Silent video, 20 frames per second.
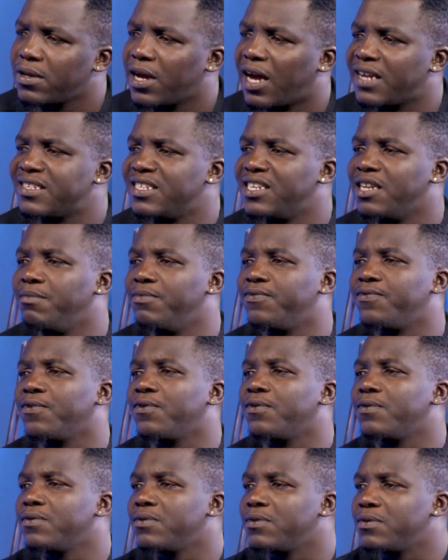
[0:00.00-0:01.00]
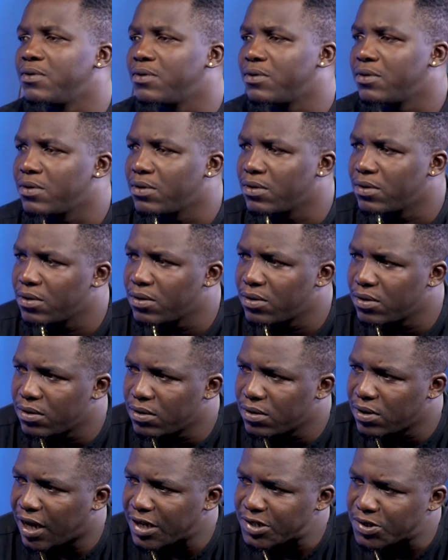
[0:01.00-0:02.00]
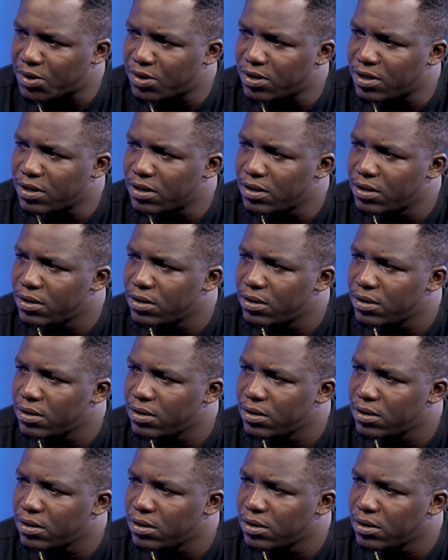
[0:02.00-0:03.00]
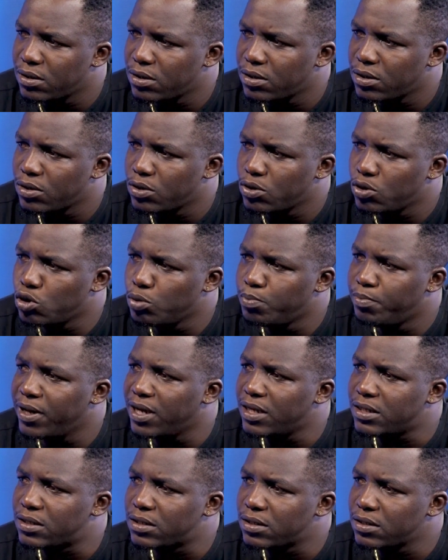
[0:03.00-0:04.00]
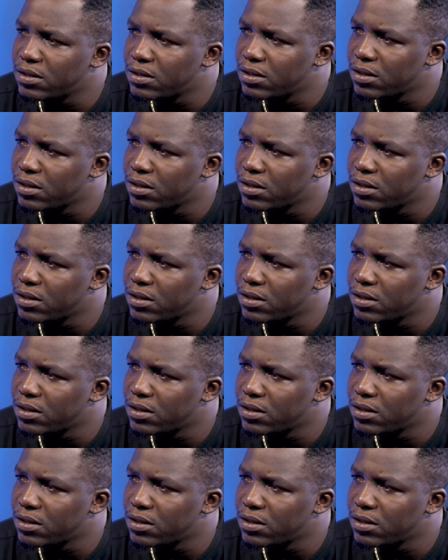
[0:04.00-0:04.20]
That's the day before. That's Sunday. You bathe.